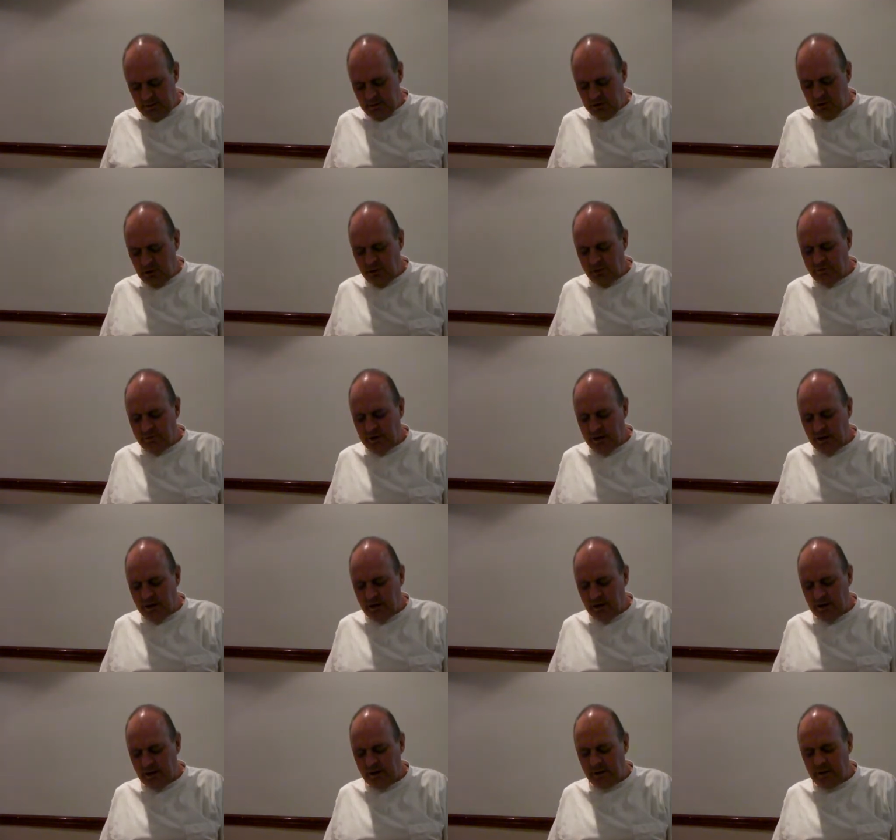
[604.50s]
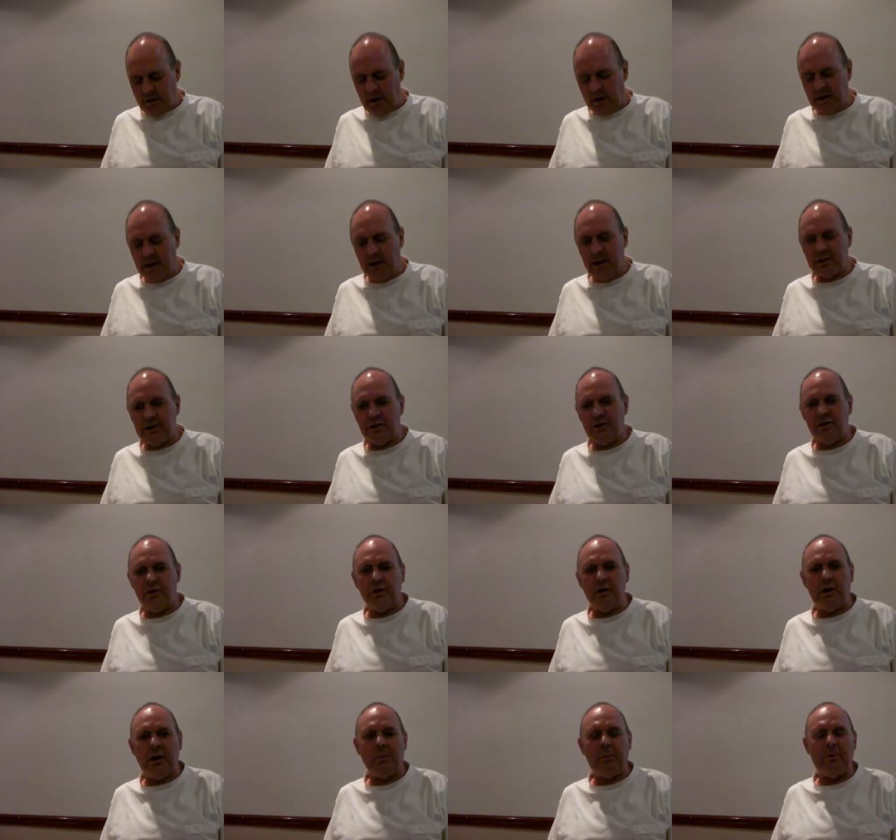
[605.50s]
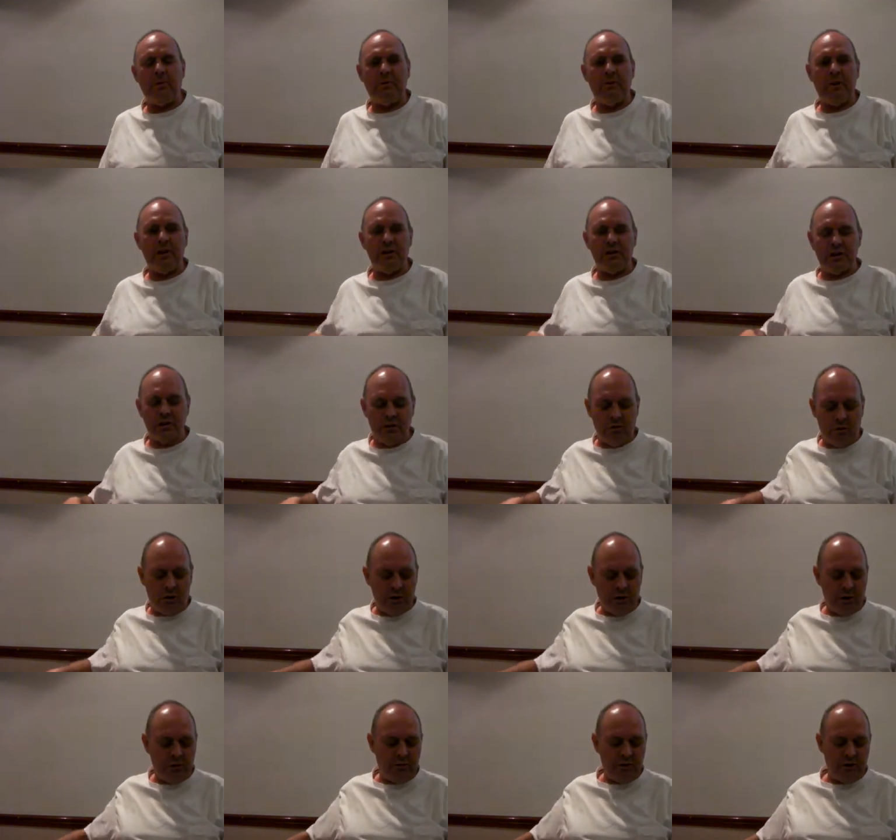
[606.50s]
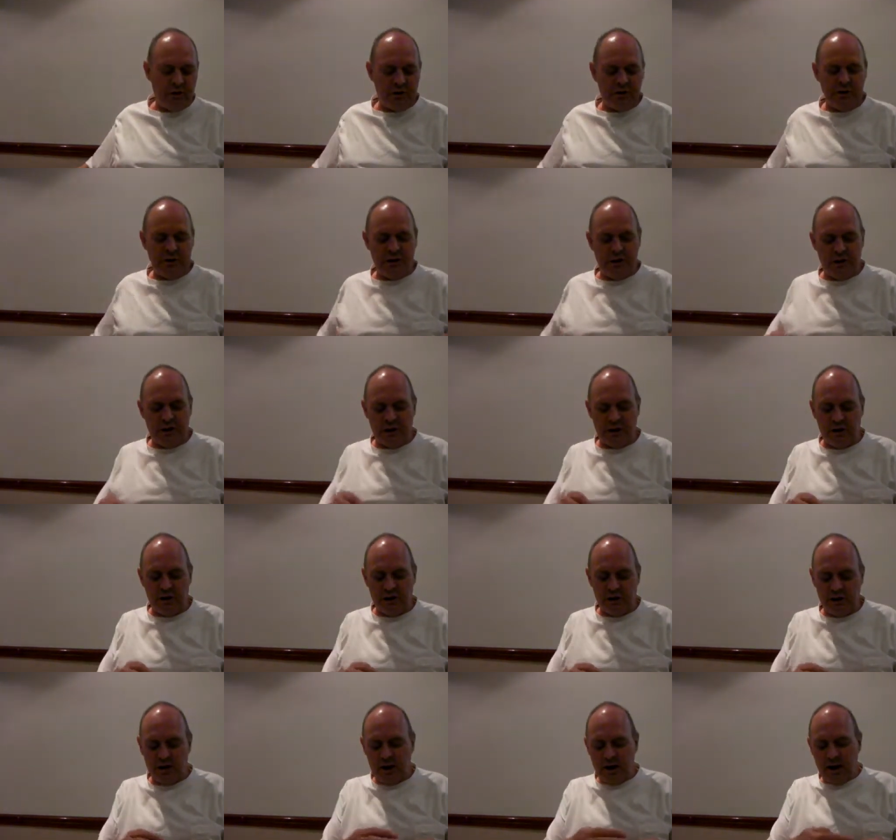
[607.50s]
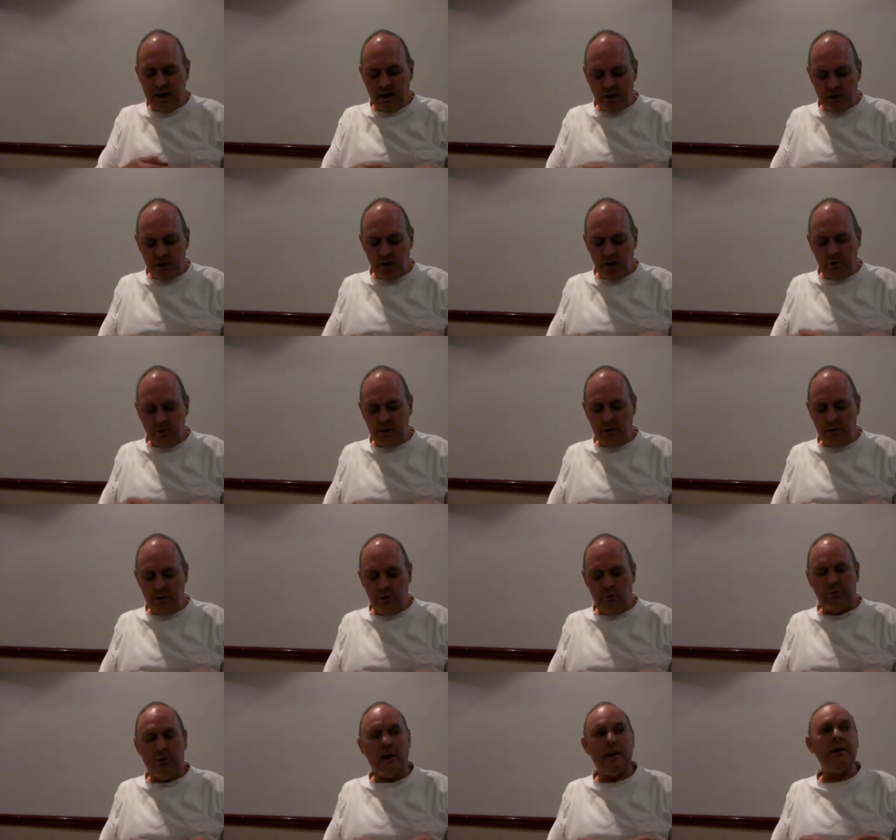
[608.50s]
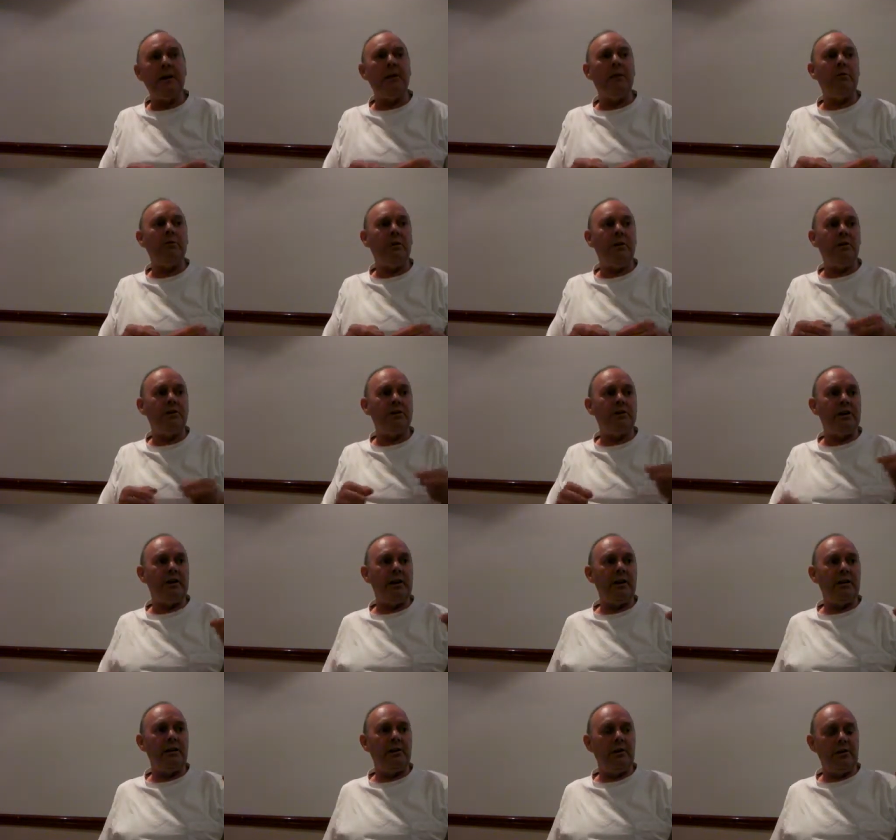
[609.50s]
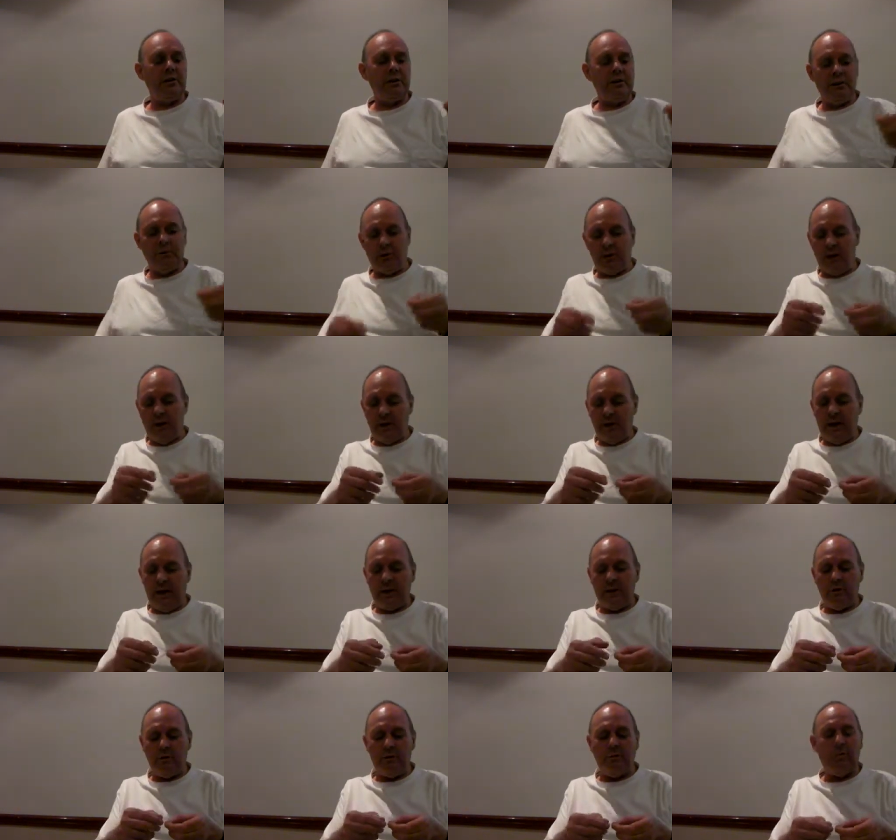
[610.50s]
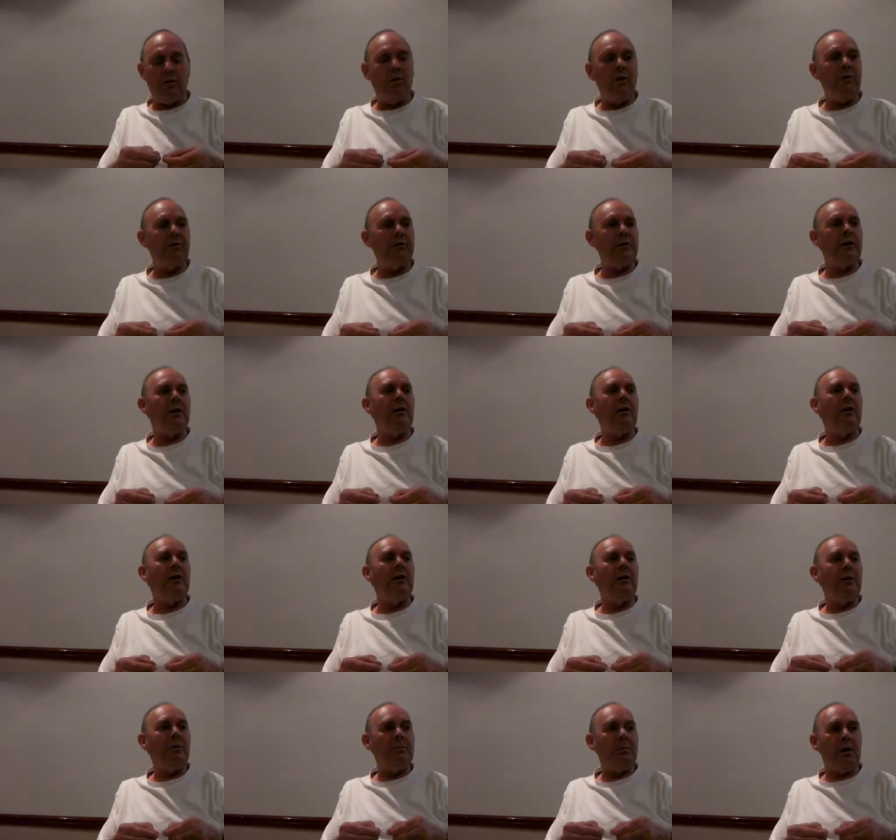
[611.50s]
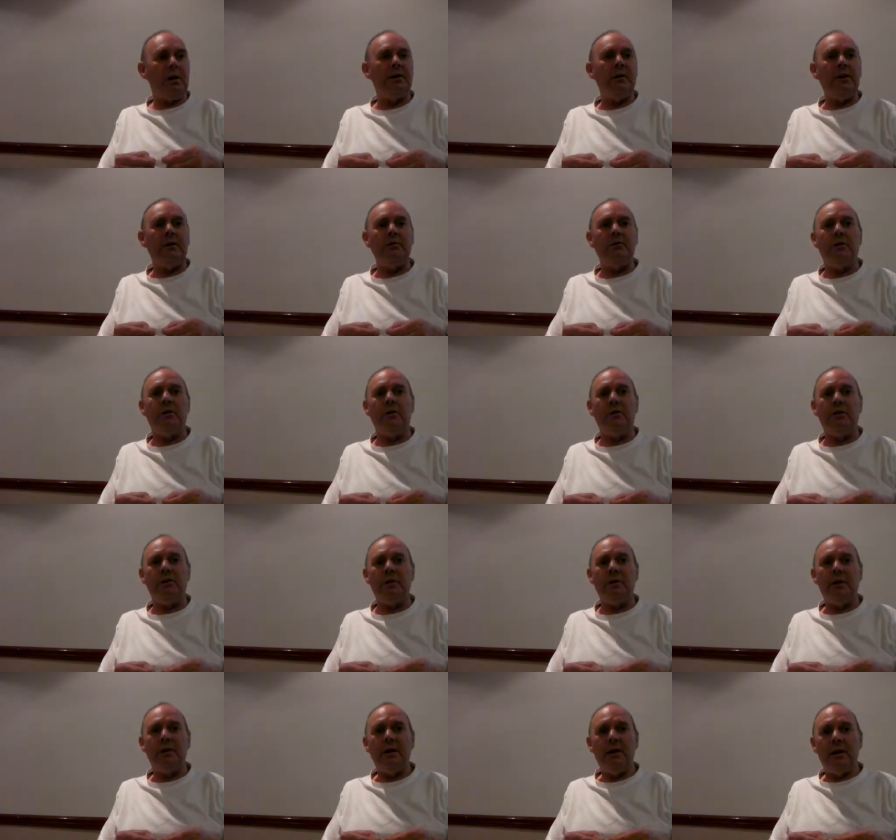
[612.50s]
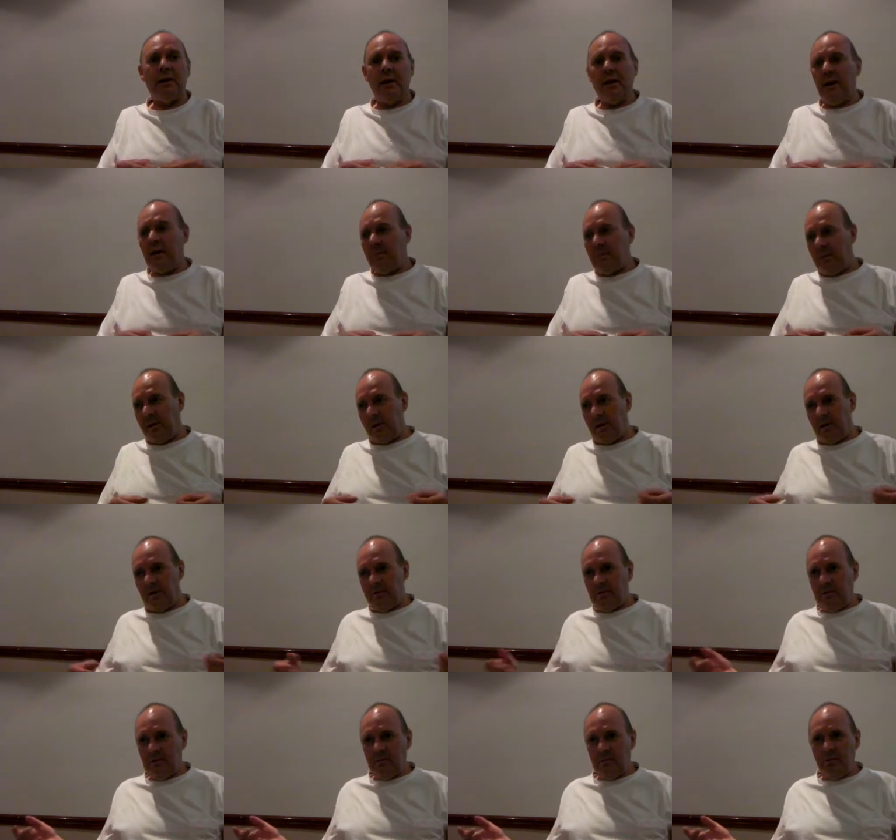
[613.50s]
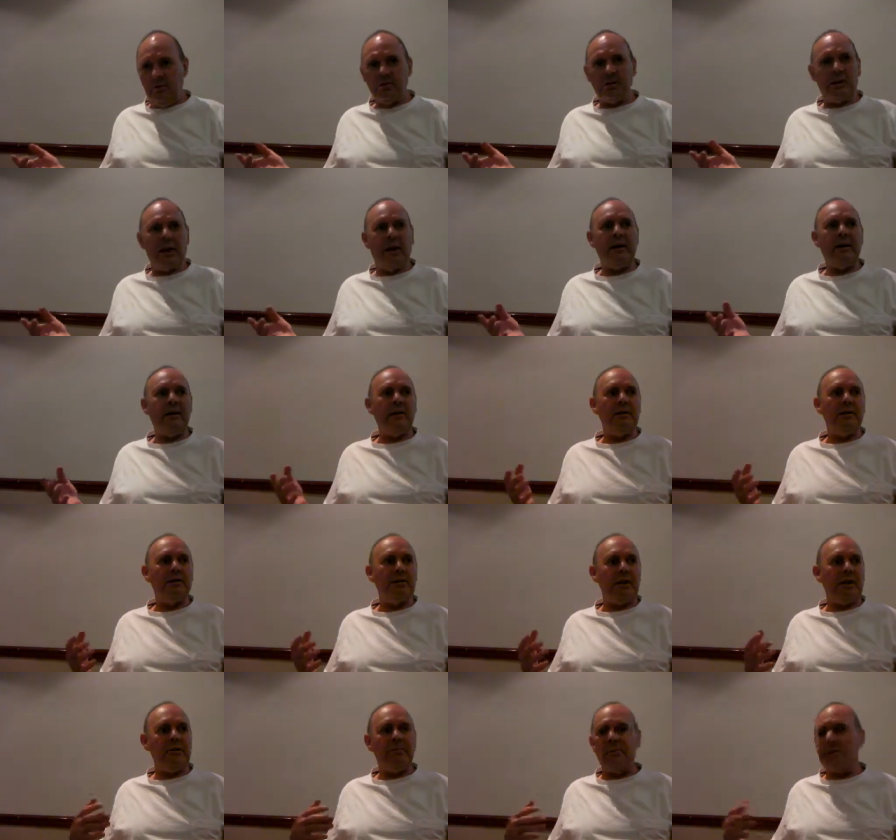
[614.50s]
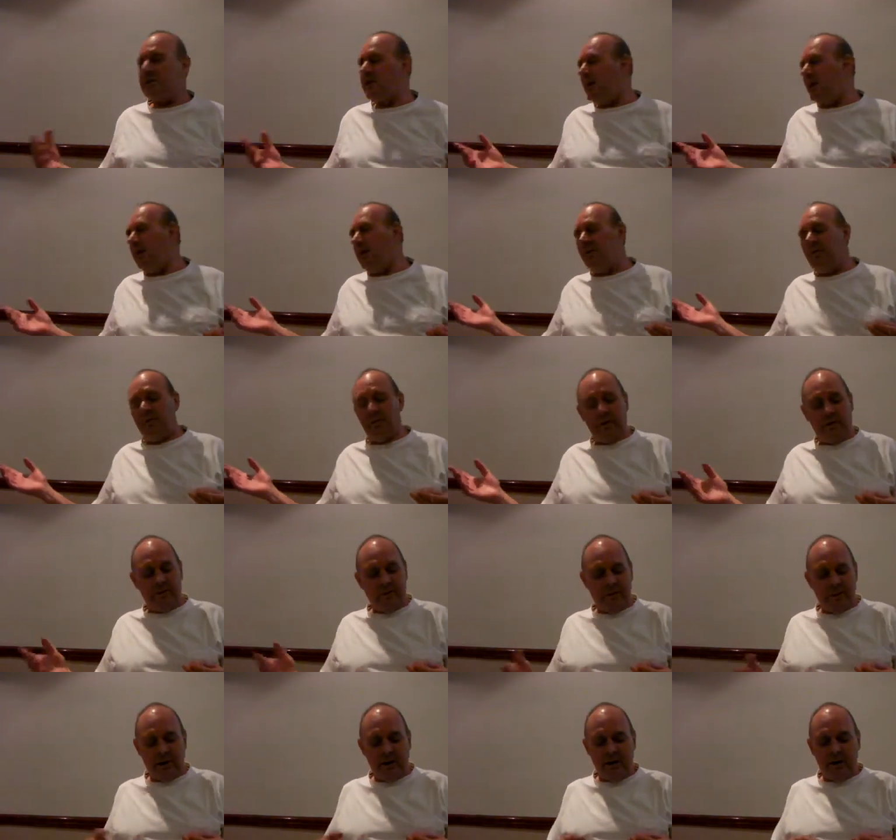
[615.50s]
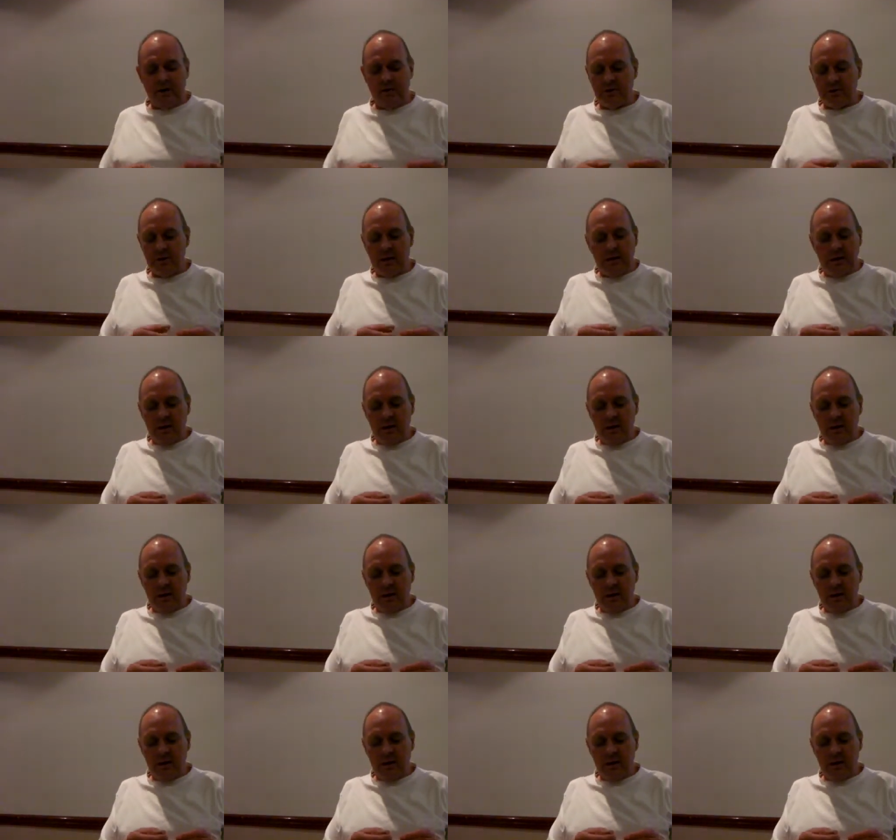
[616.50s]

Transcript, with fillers: to your fly line. Unless you're a professional and you're fishing serious, normally you'd put a nail knot straight on. You would cut that loop off and cut, put a nail knot on. But most anglers like myself and everybody else,